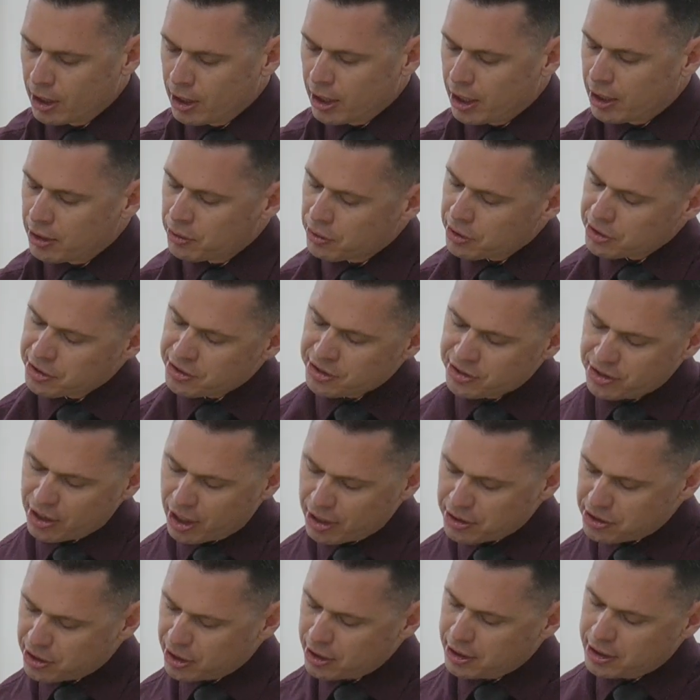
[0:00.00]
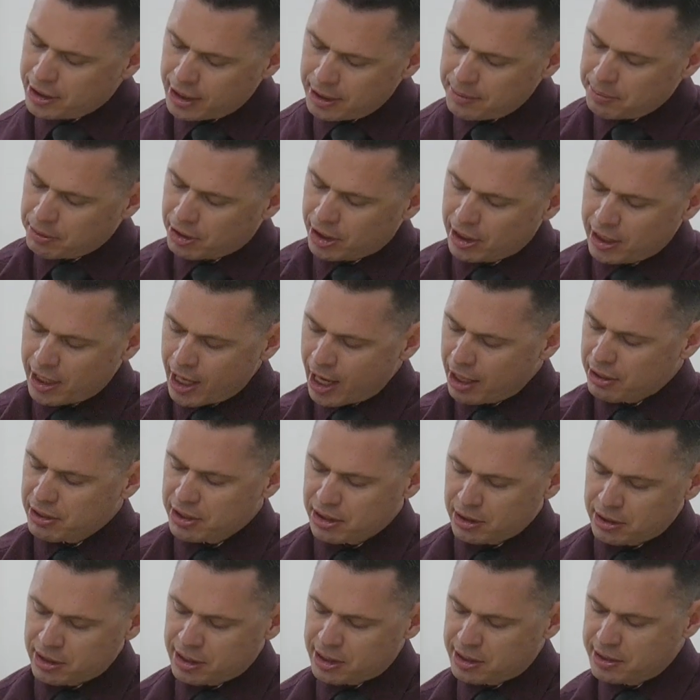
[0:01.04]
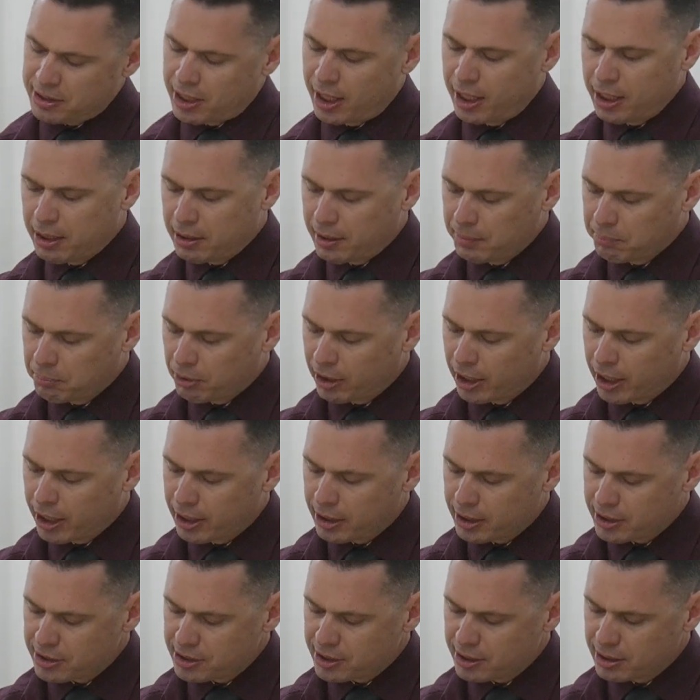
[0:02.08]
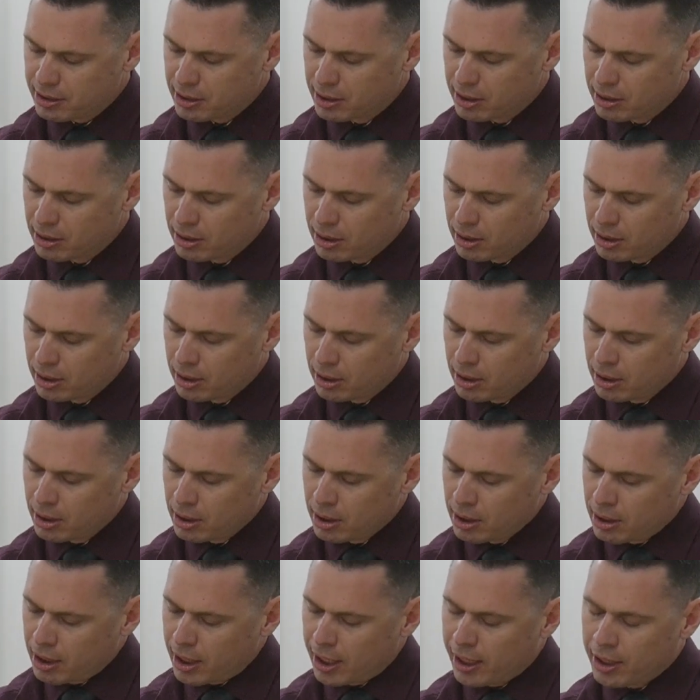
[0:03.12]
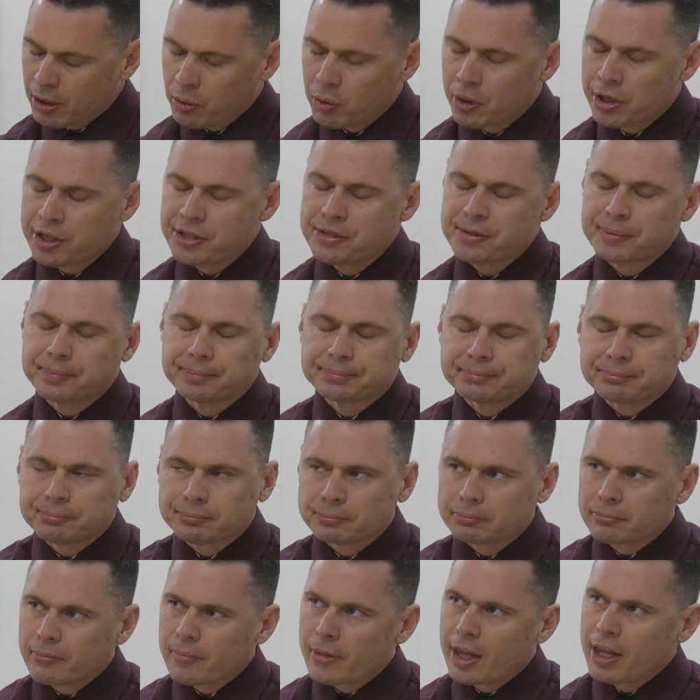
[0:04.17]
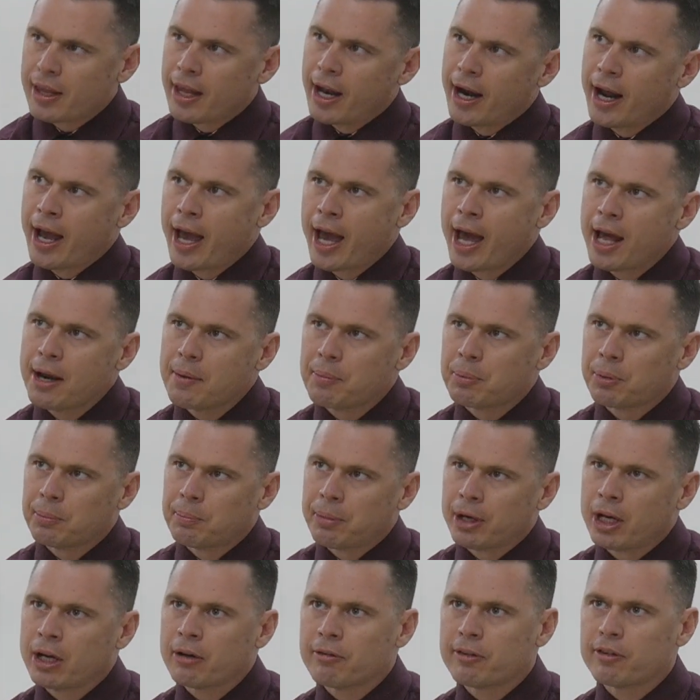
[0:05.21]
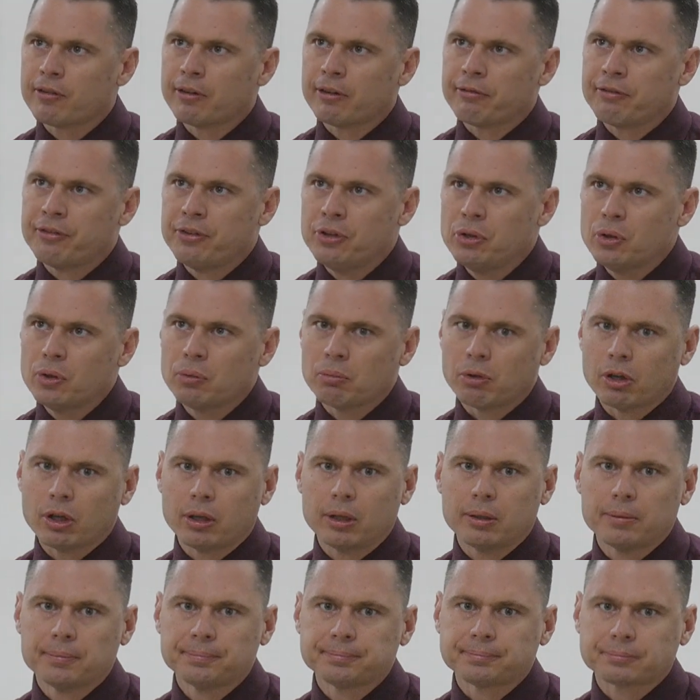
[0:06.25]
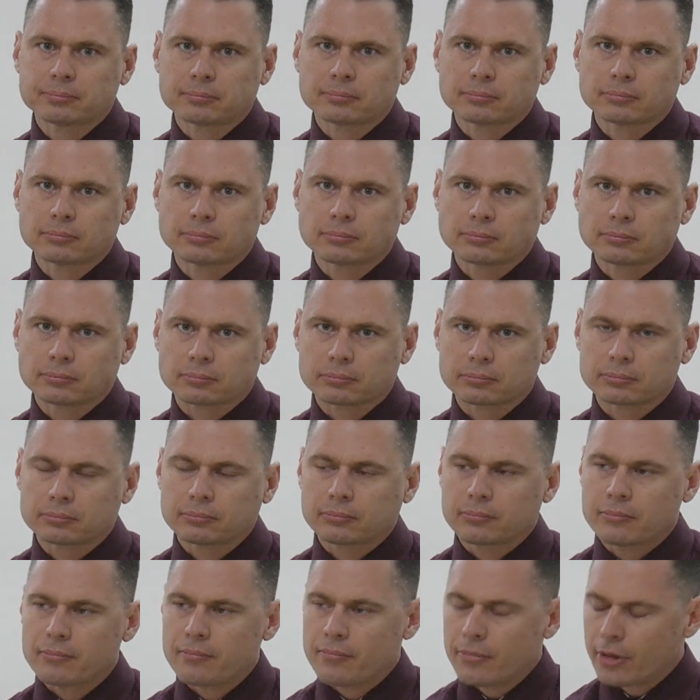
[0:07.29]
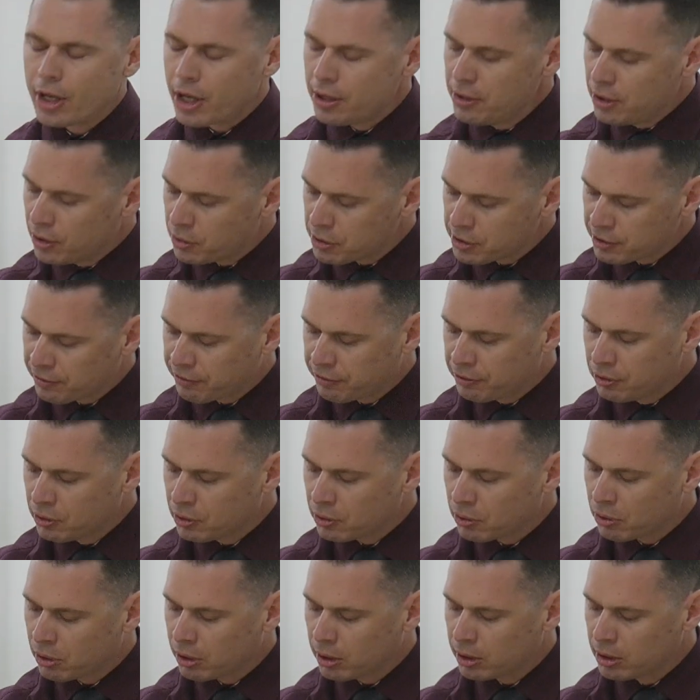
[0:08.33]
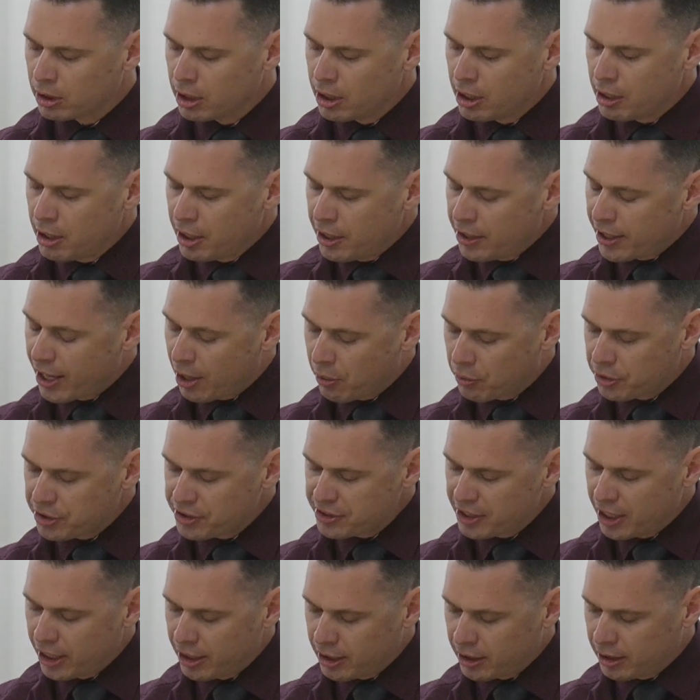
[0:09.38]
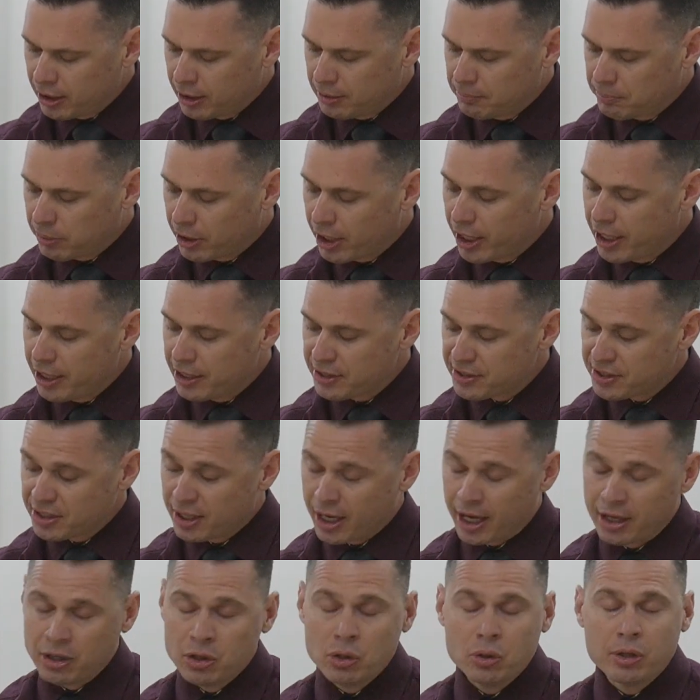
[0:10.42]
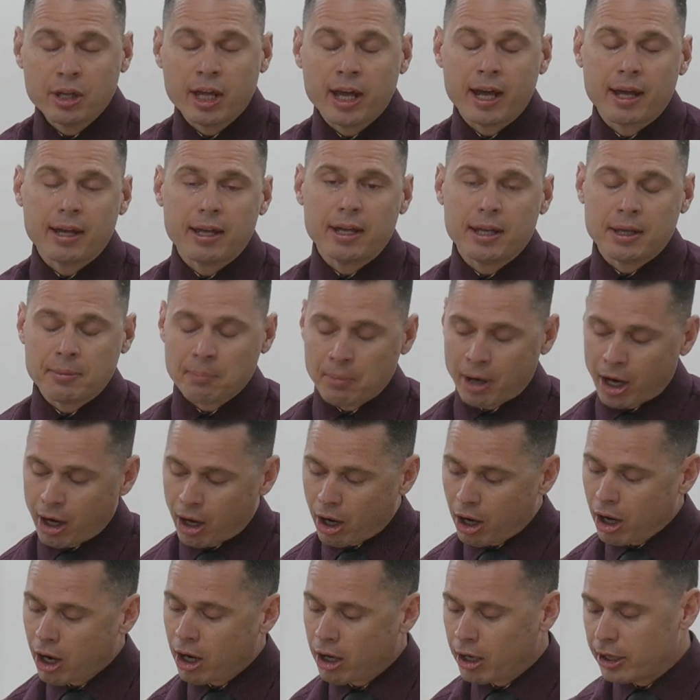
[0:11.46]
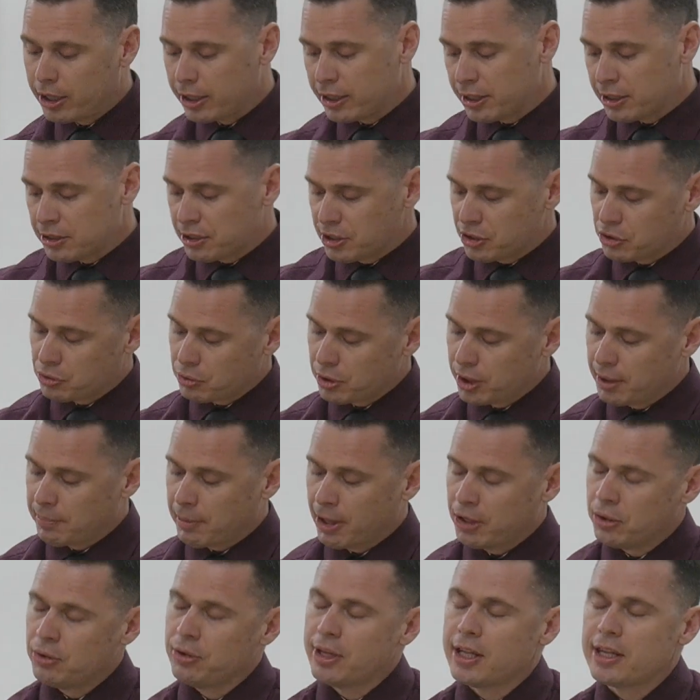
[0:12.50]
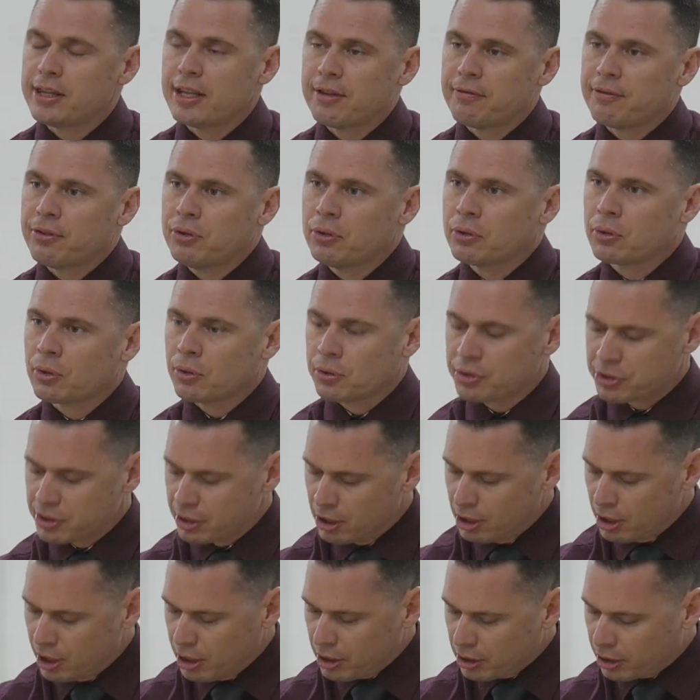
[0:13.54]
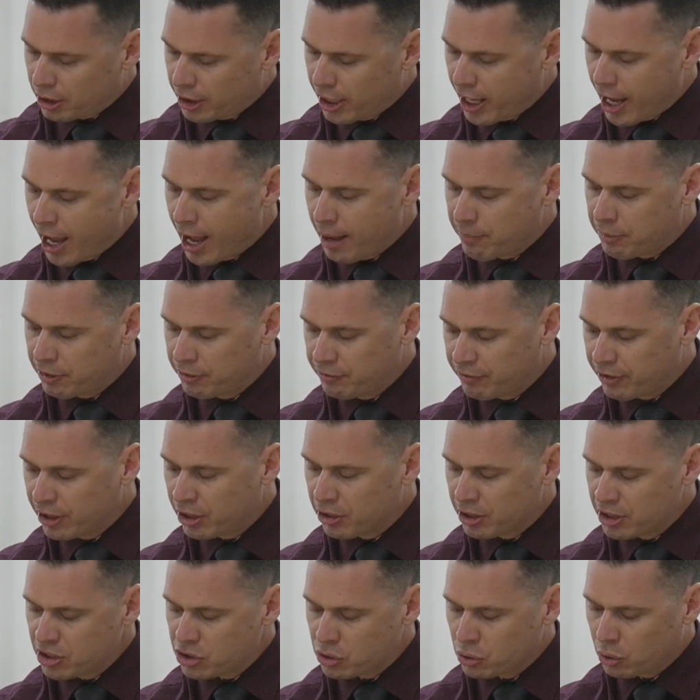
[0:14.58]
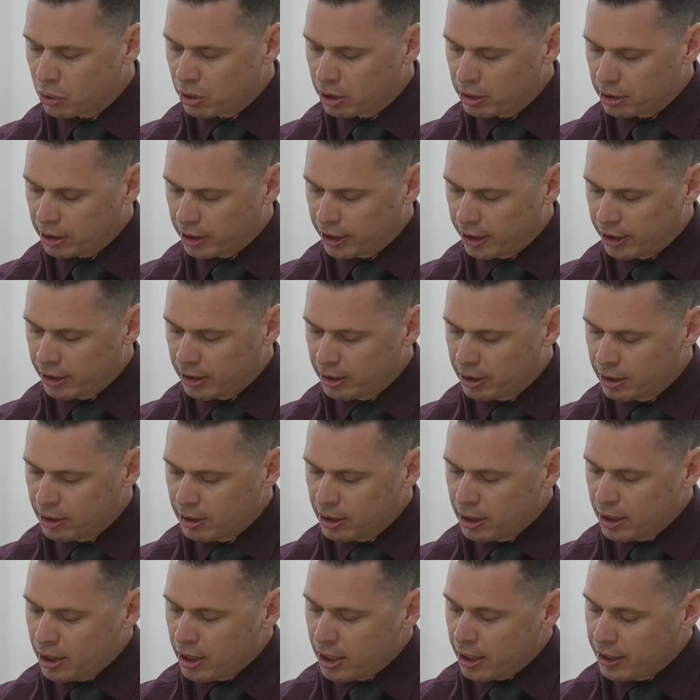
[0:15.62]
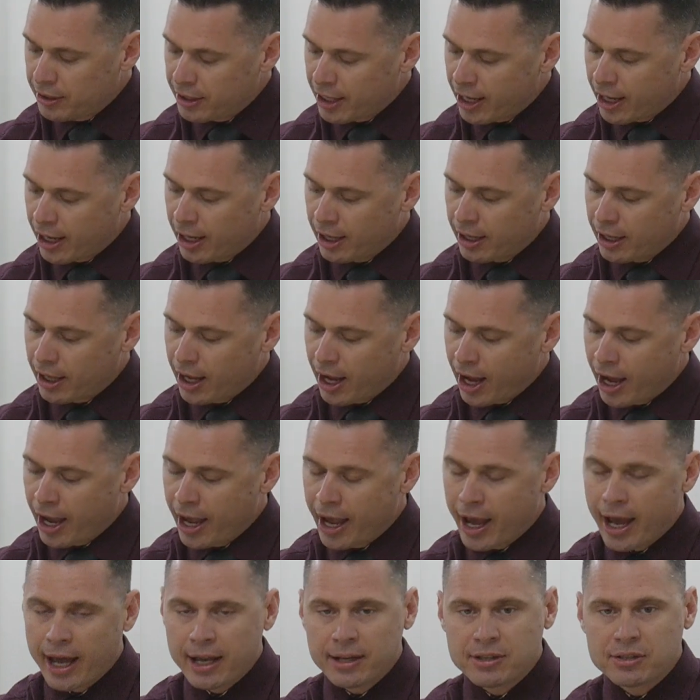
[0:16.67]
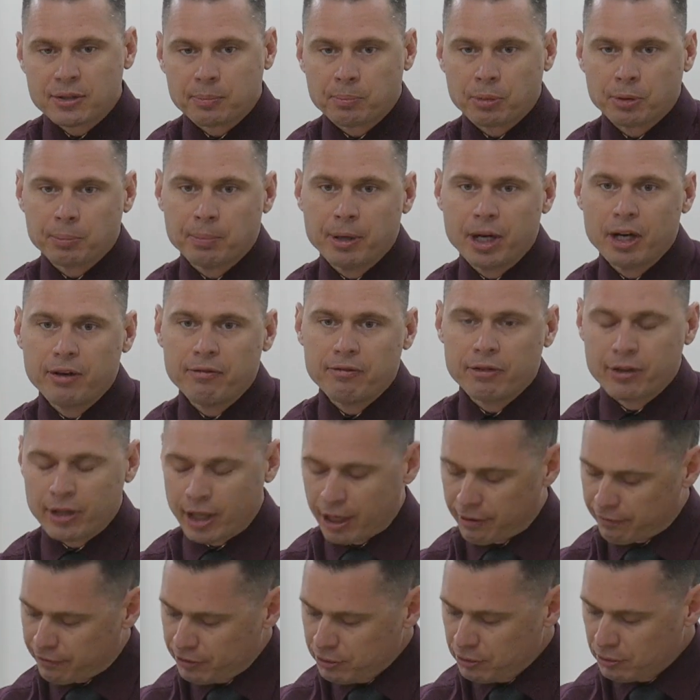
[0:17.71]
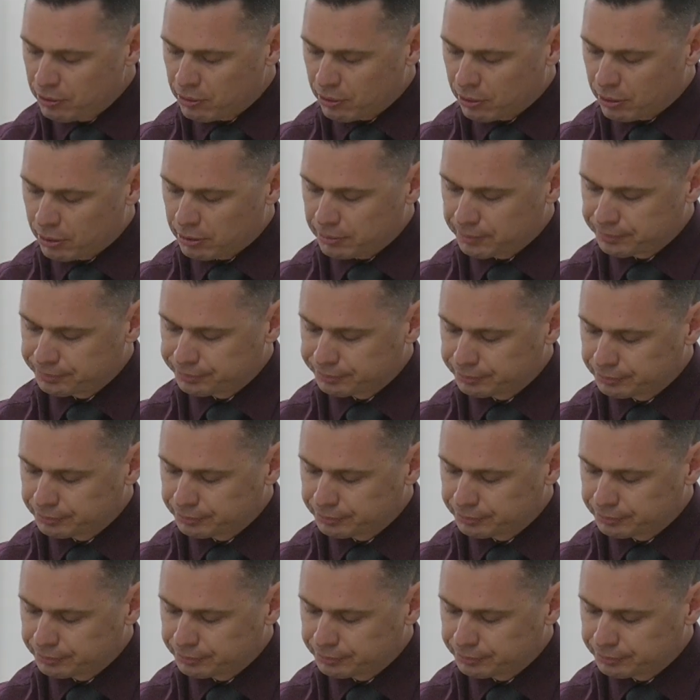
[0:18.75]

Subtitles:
And there was such a connection just in place. And it was that I had to prepare for a funeral. There was a funeral that was taking place, and I knew that in my heart and in the dream, I knew that the funeral was going to happen very shortly, and that I had to prepare for that funeral.